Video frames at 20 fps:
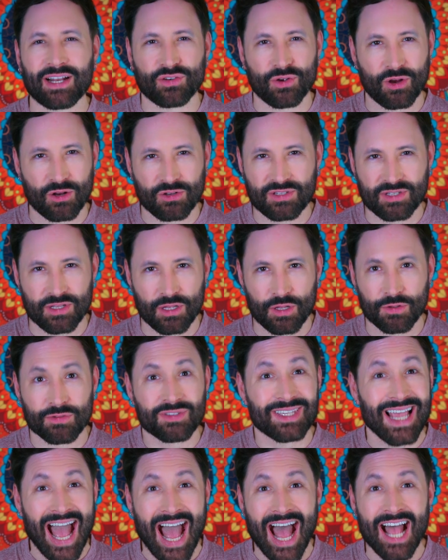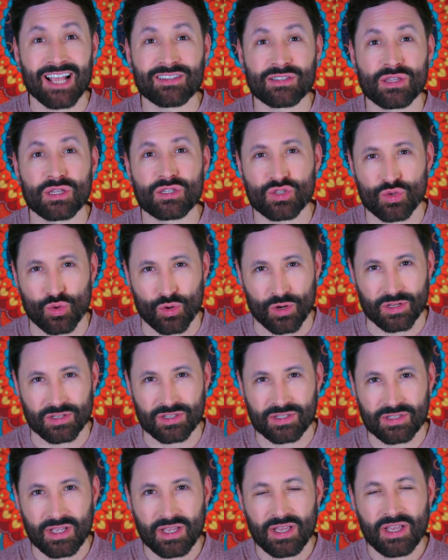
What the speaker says: to ourselves as the source,